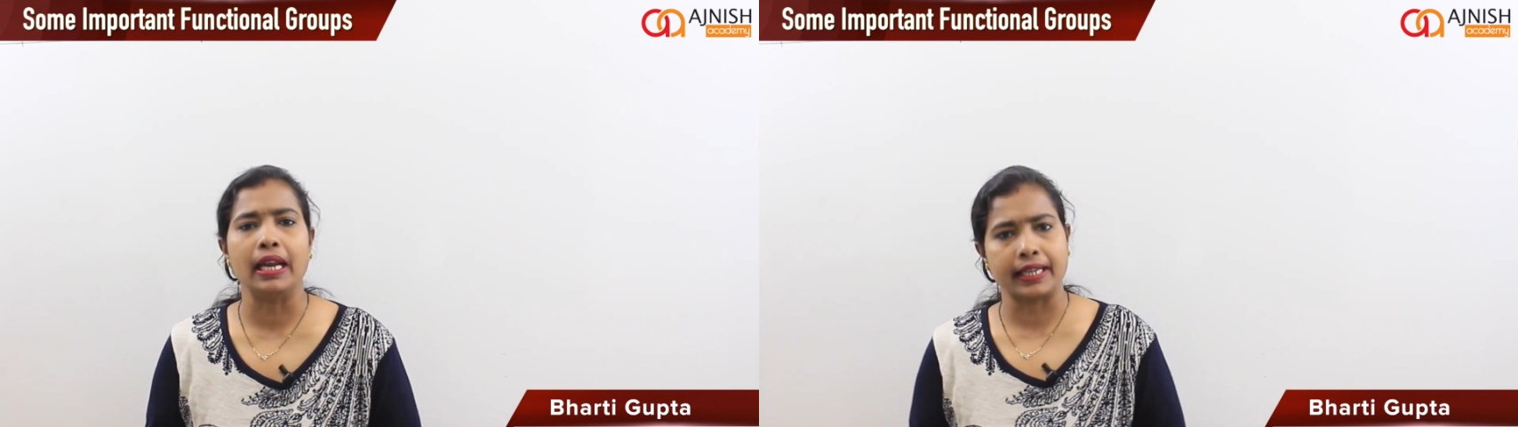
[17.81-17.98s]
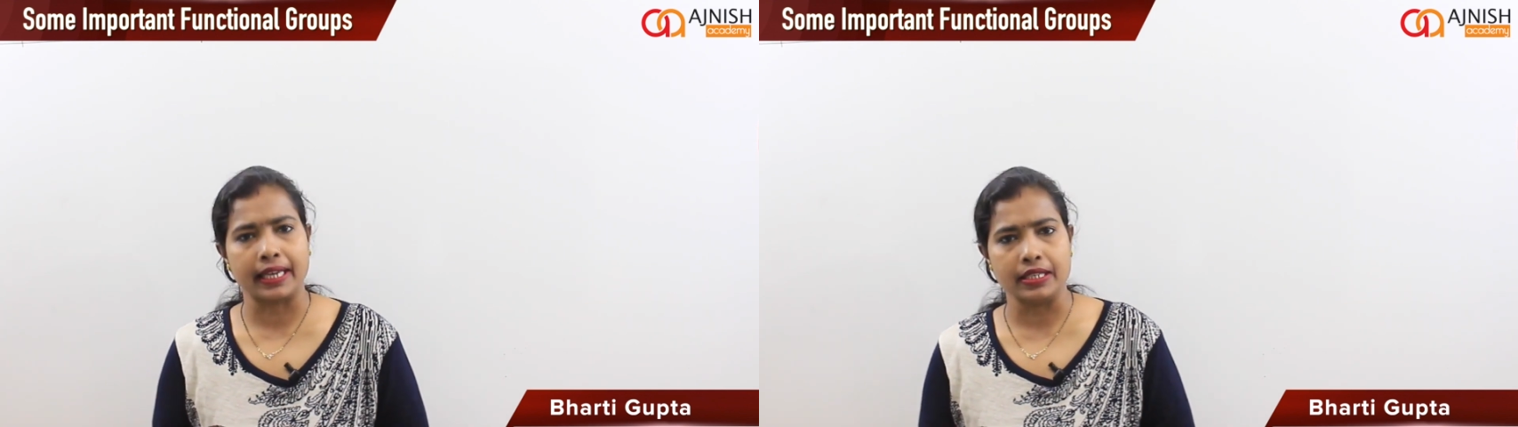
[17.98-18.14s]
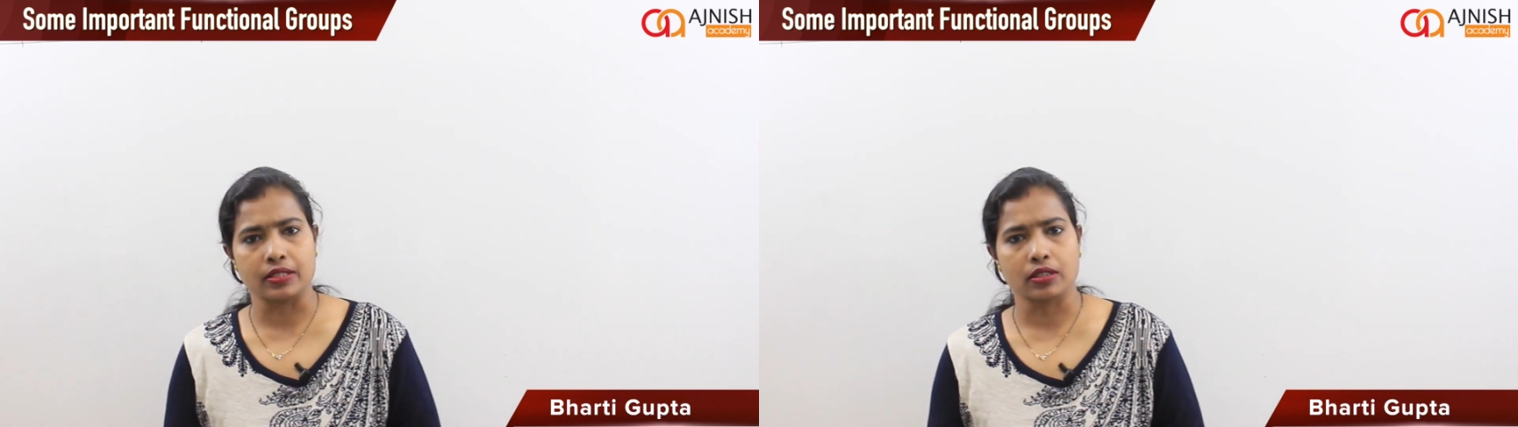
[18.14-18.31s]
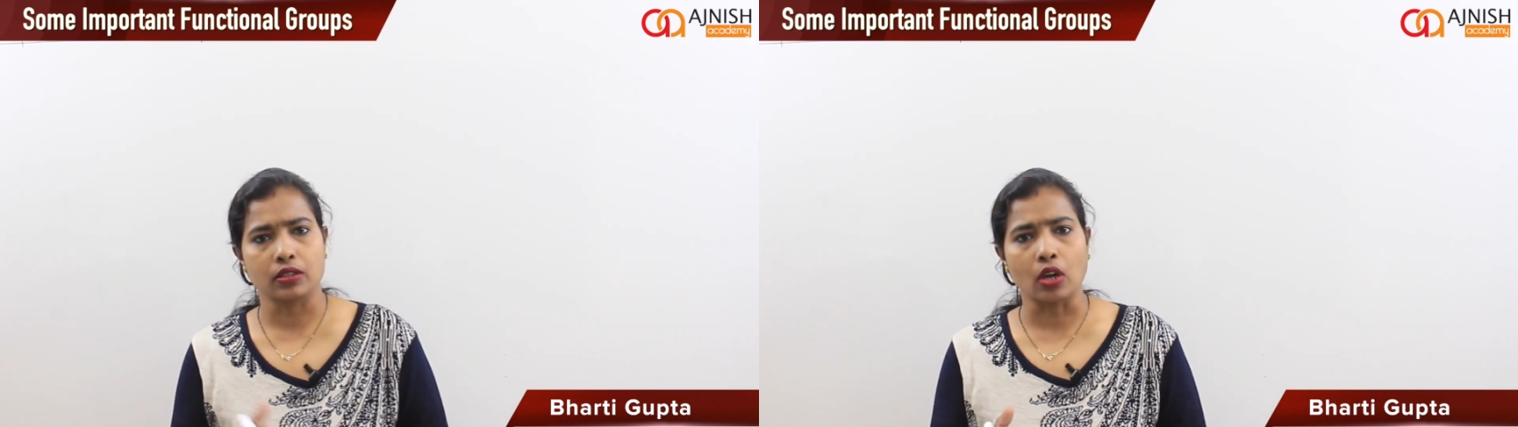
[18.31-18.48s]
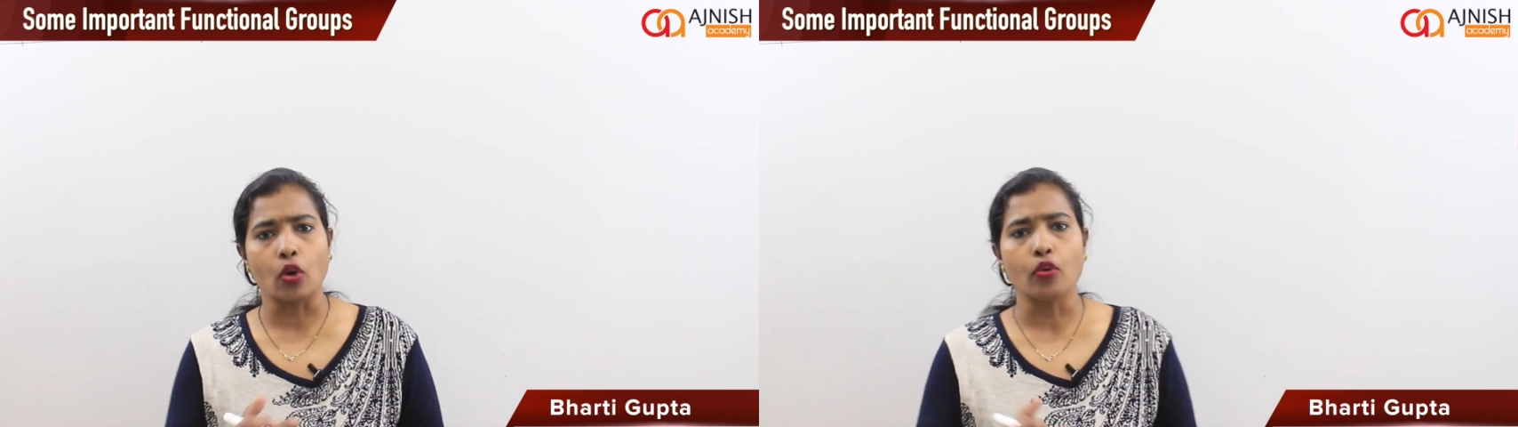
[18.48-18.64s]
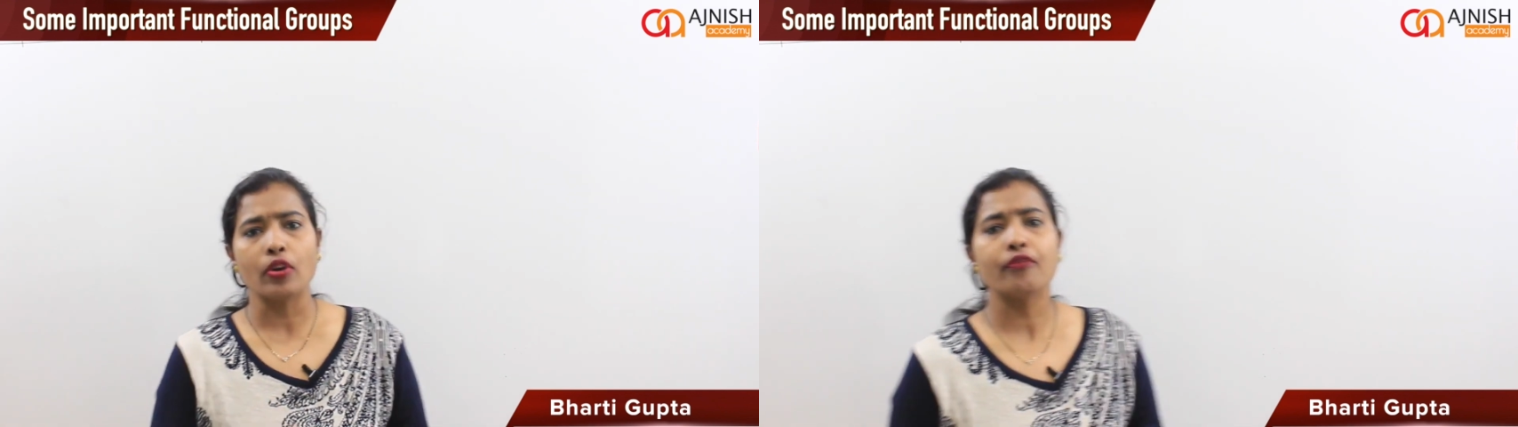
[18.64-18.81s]
alkanes.
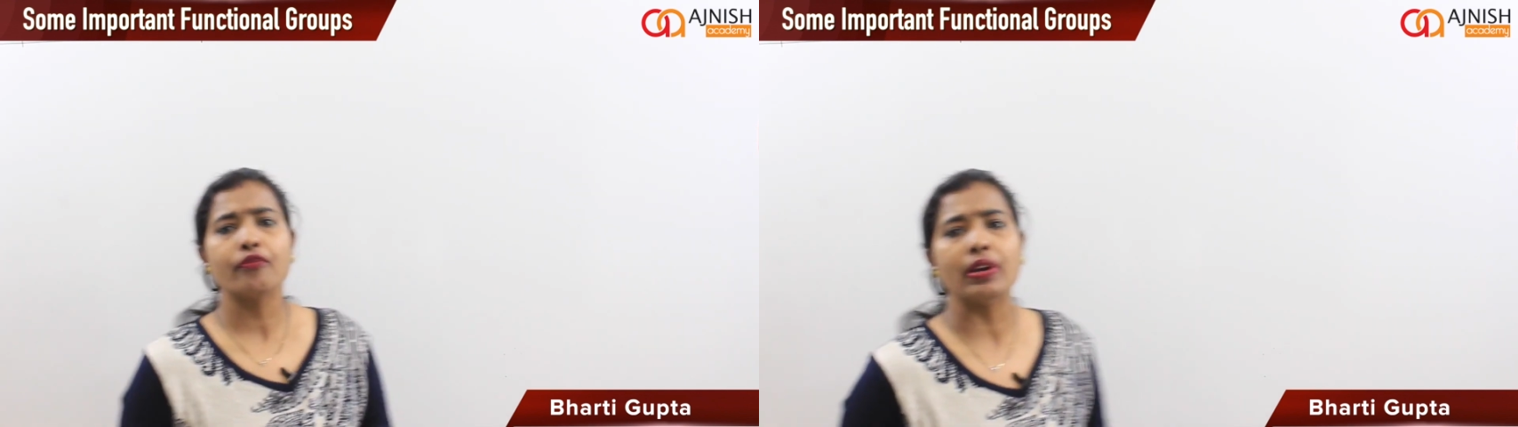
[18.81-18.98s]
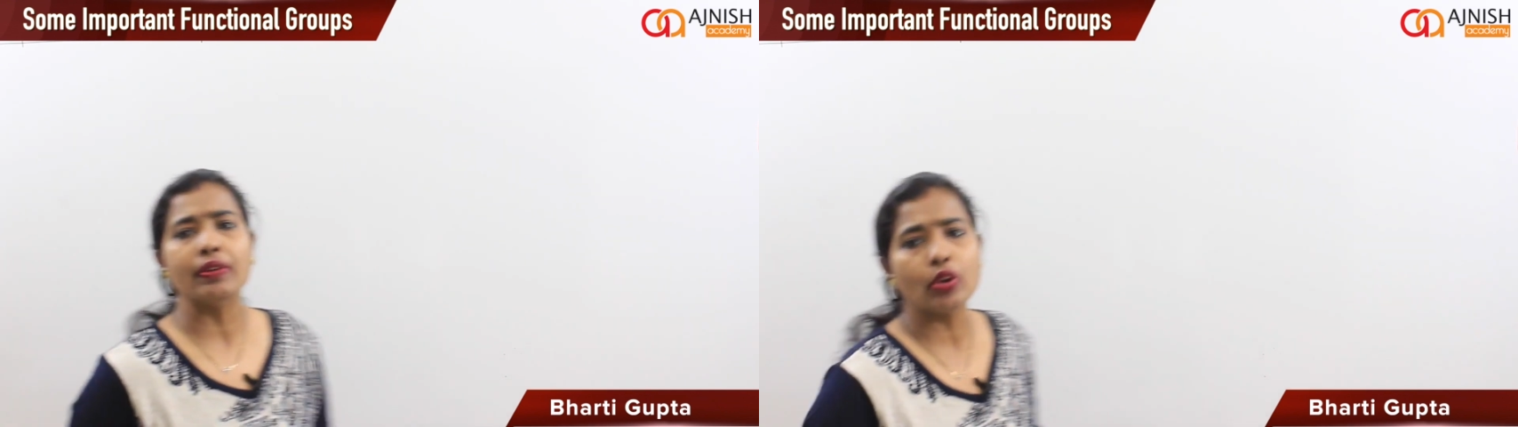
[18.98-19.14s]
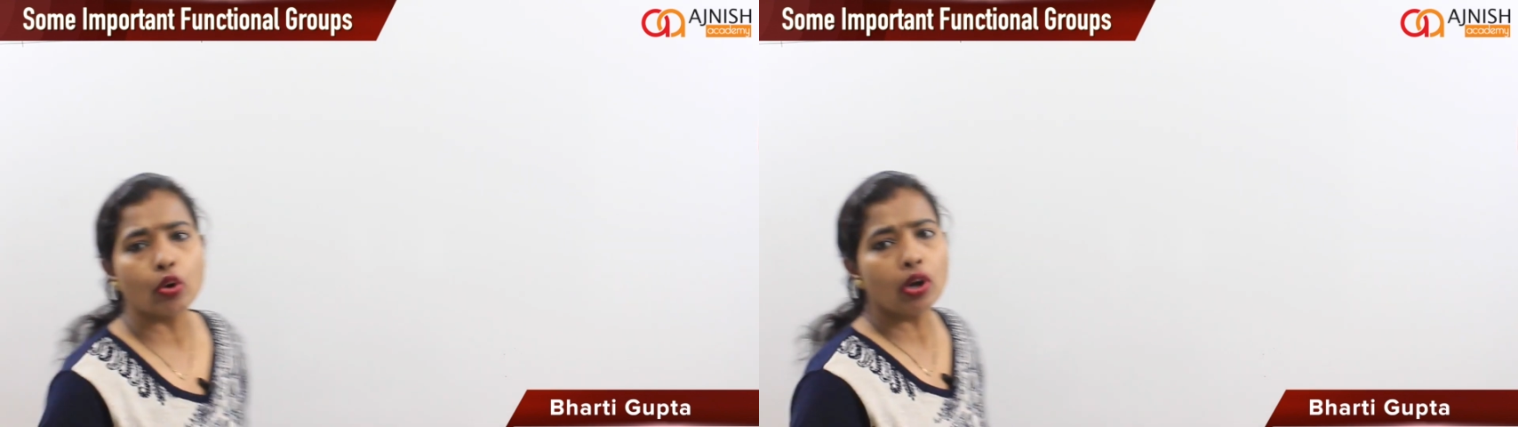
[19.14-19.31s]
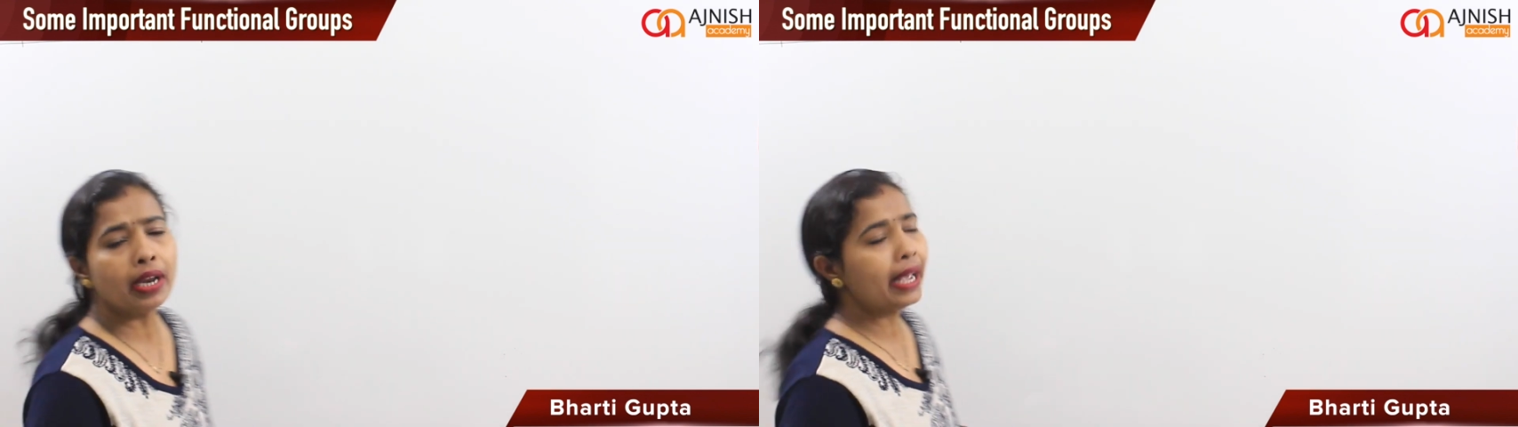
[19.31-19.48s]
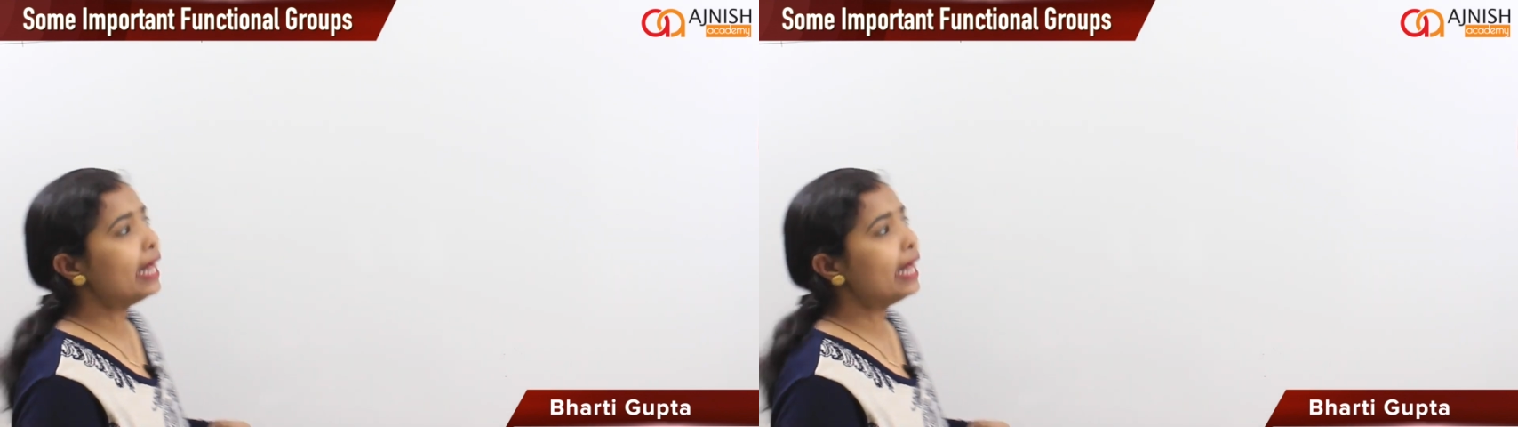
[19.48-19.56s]
Now when we call